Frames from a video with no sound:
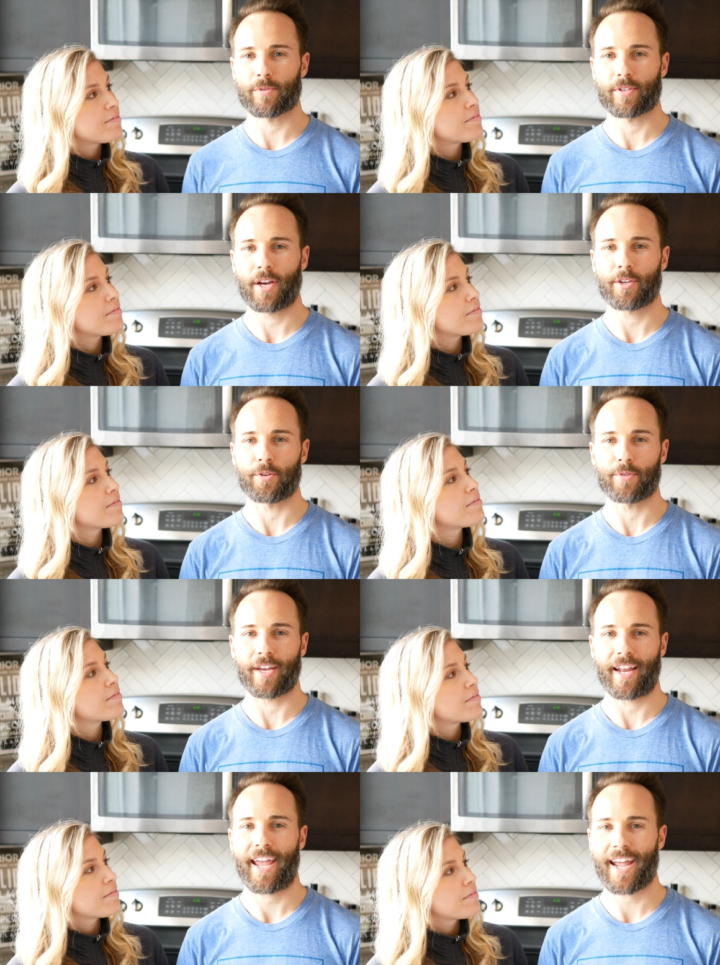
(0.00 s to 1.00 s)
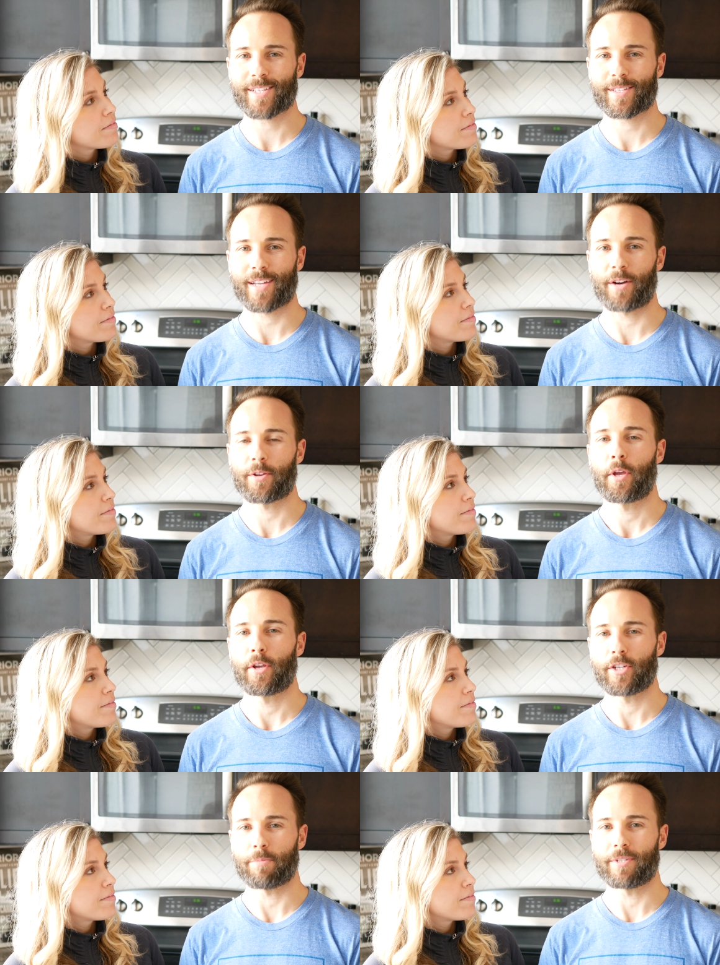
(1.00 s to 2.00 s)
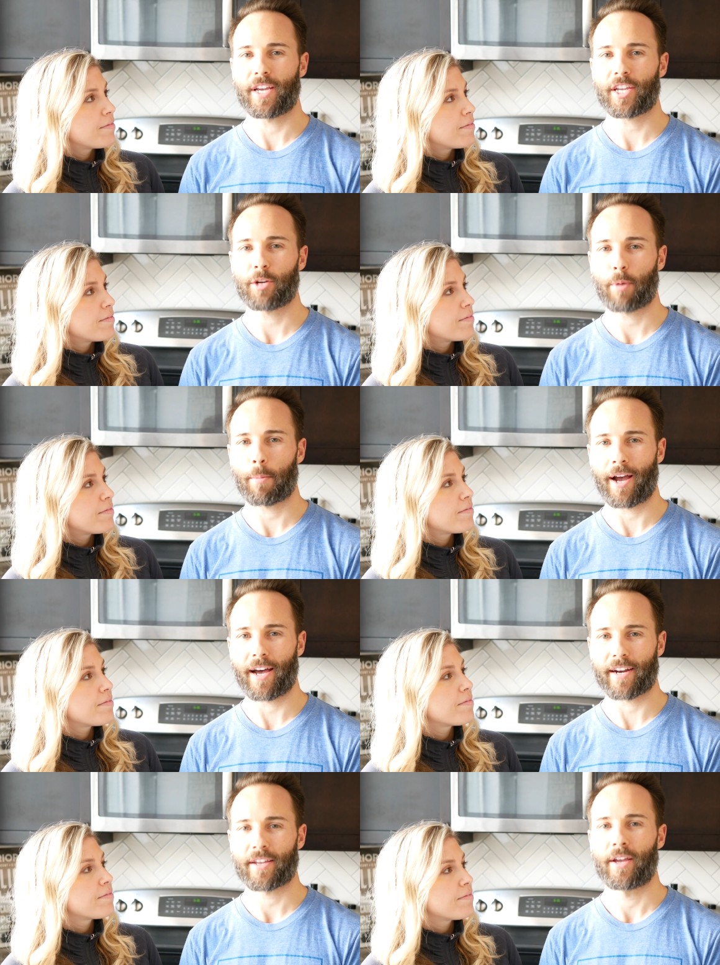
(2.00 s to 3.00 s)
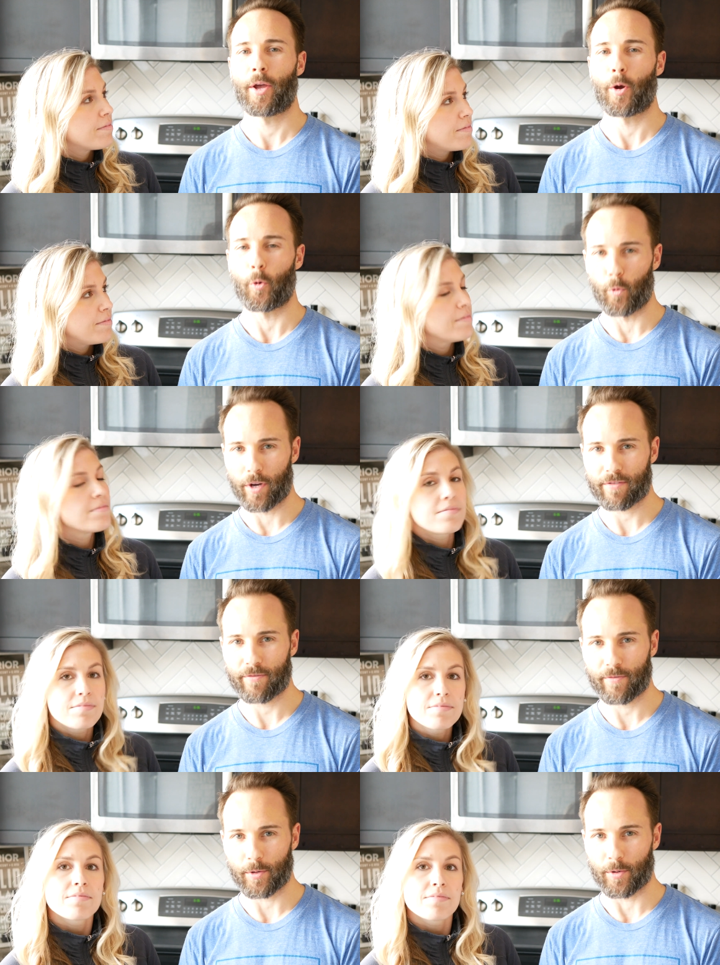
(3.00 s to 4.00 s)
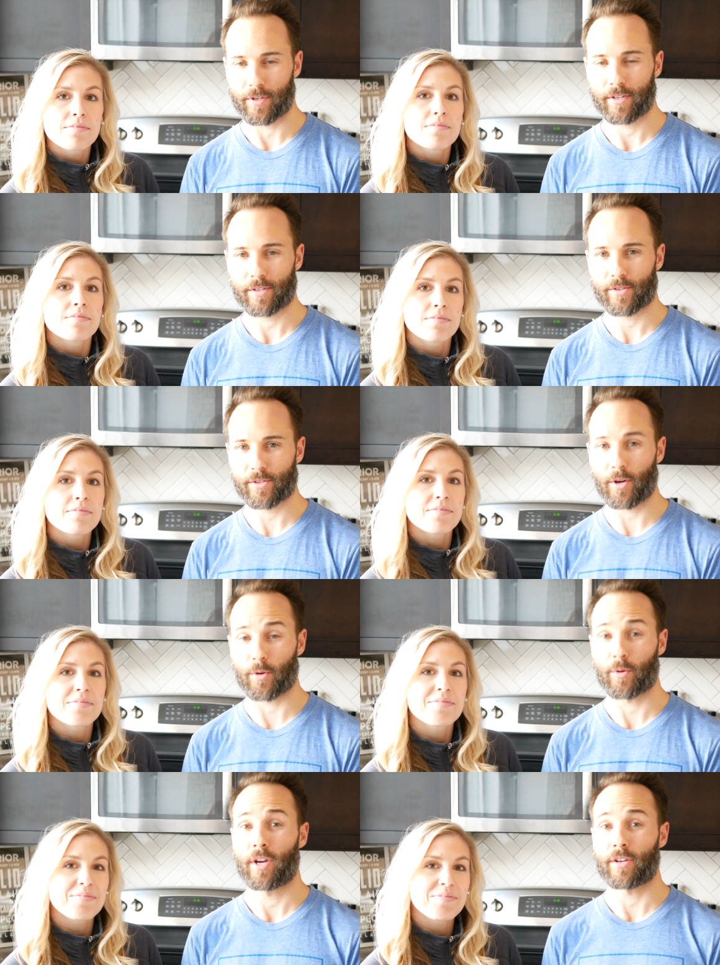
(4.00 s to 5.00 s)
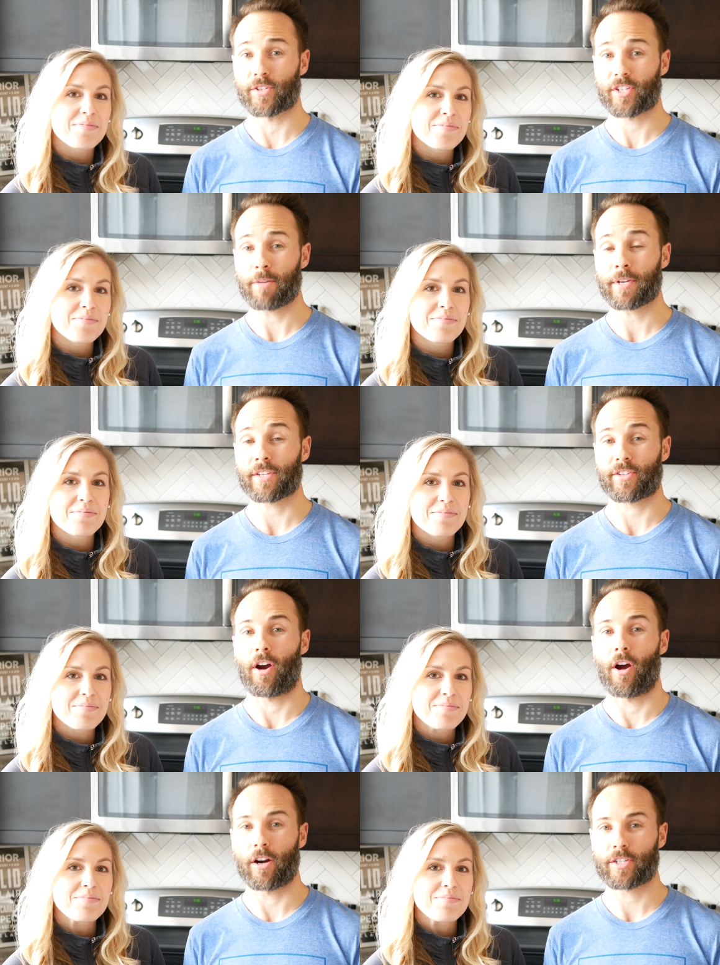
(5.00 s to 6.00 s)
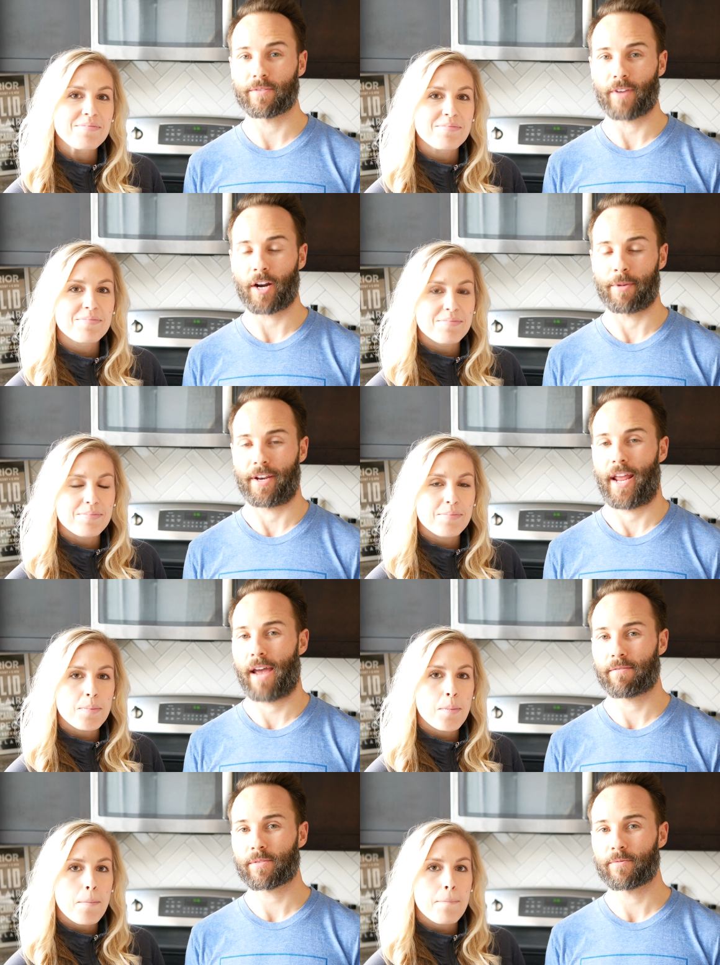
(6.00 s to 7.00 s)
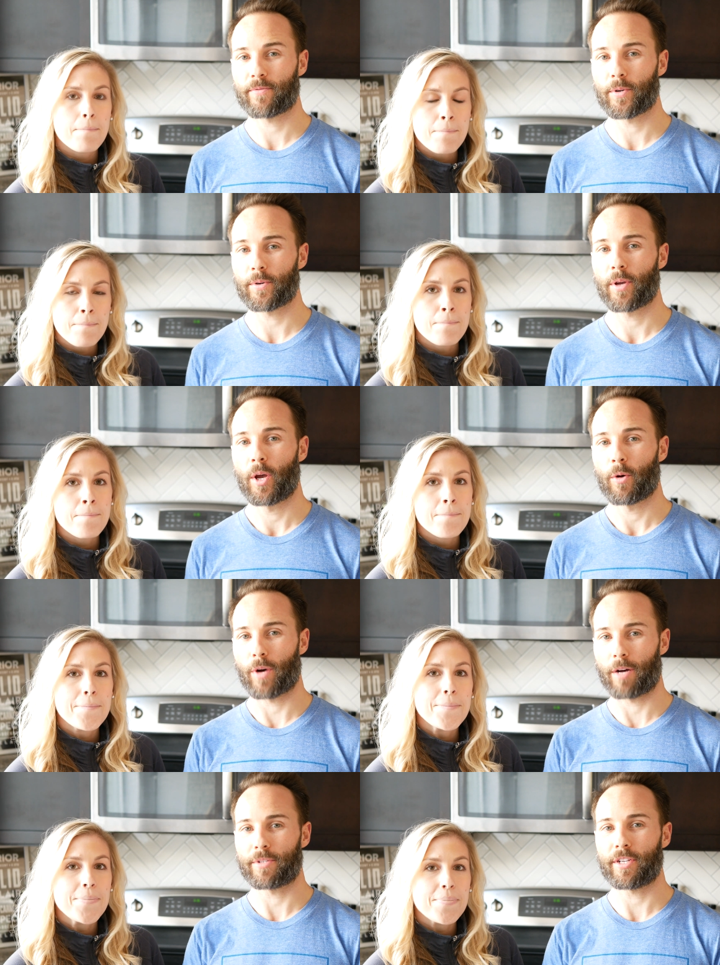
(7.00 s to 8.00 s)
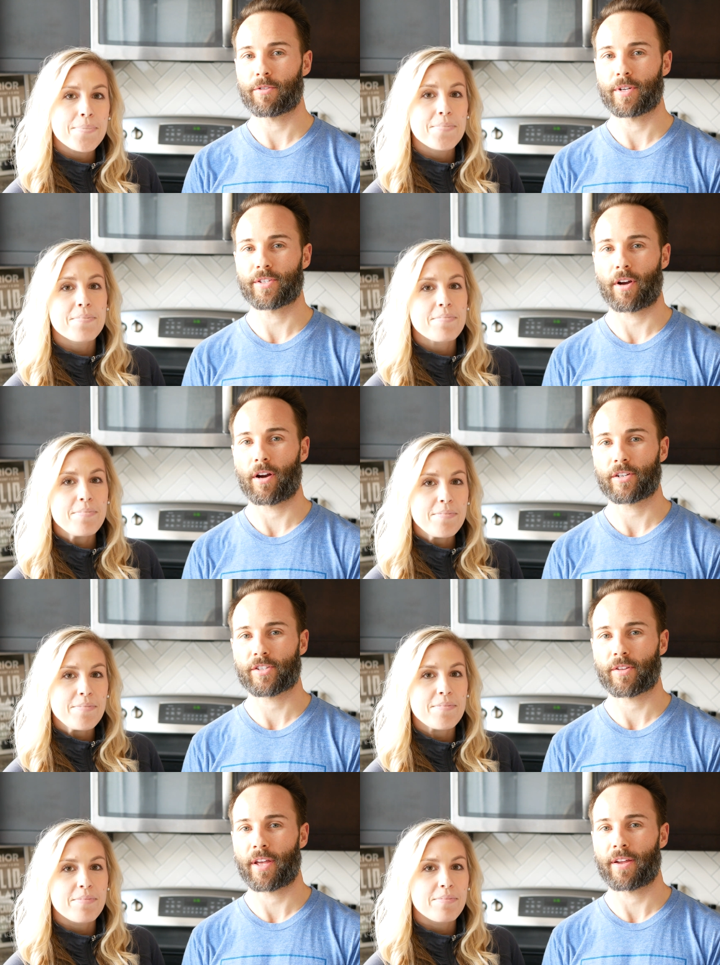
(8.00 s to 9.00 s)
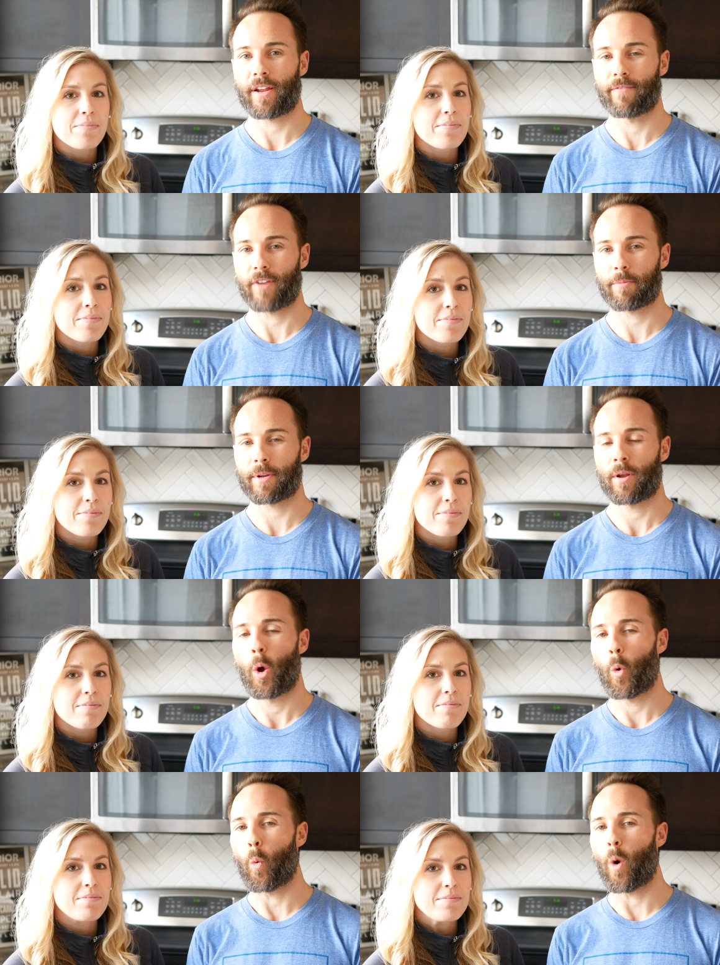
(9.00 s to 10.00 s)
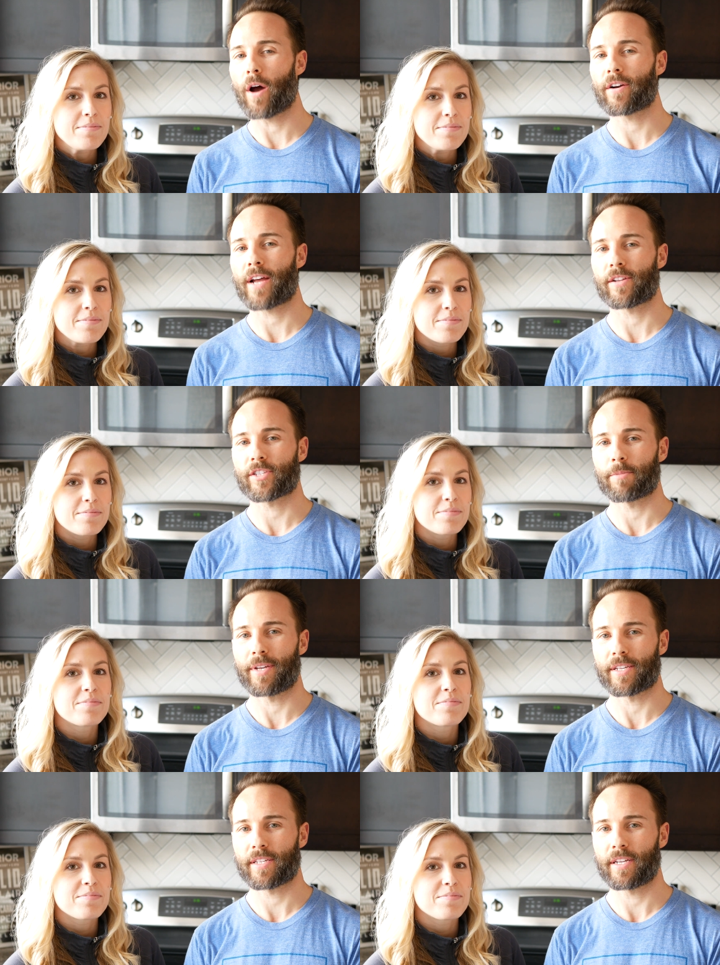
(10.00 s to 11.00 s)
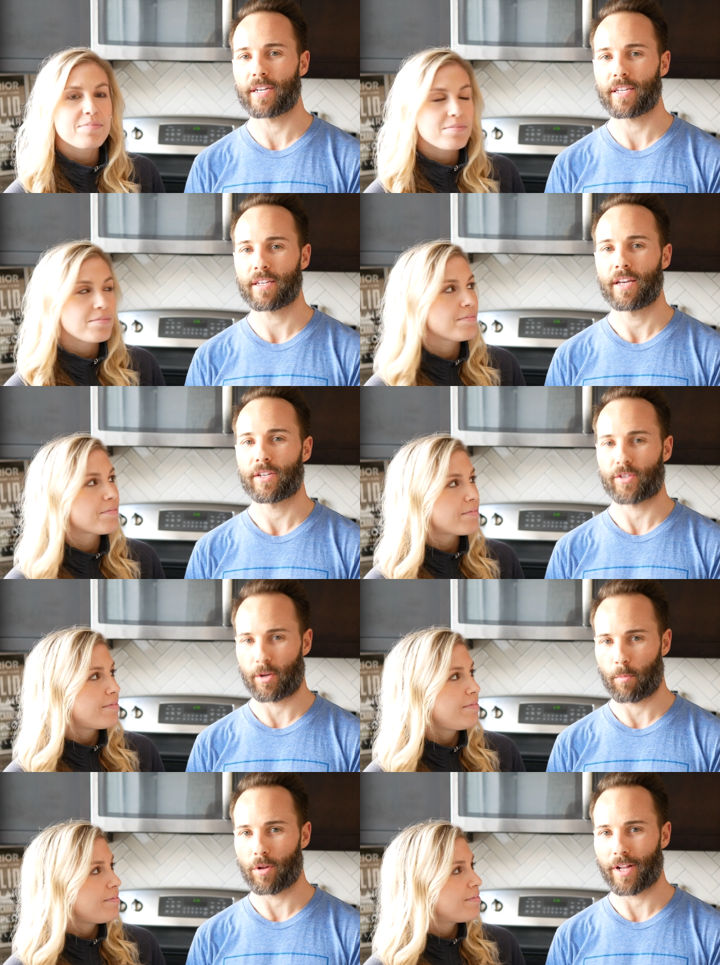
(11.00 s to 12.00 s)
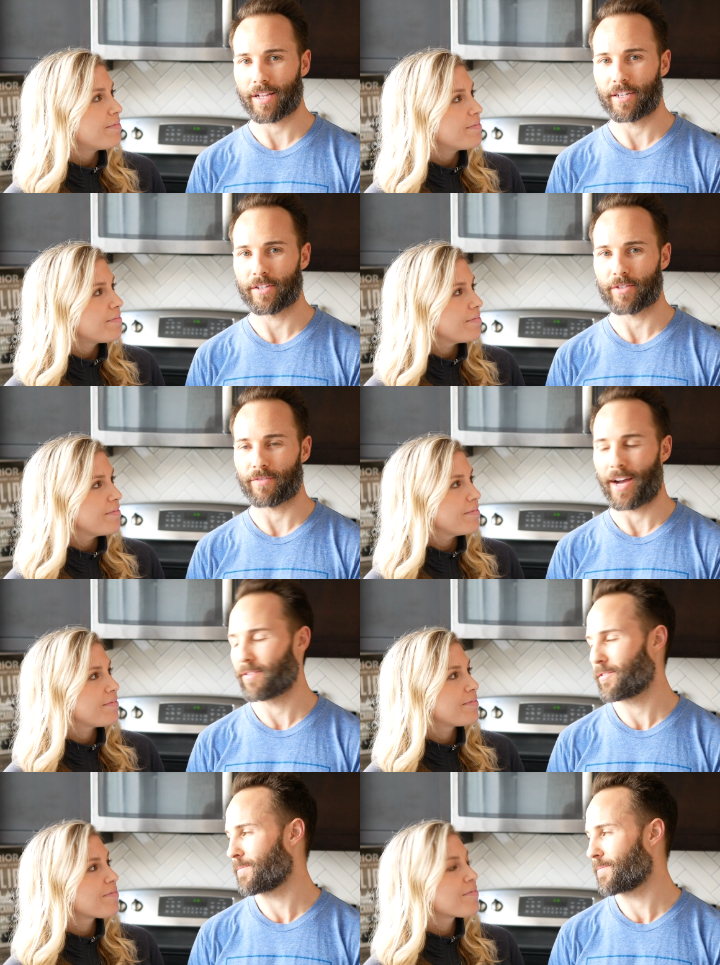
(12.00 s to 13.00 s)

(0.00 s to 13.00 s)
Speaker 1: will tell you that hands down, you should be taking your probiotic with food. So your stomach is a harsh environment. Having some food help decrease the harshness of that environment, water down some of the acidity, so they're more likely to survive.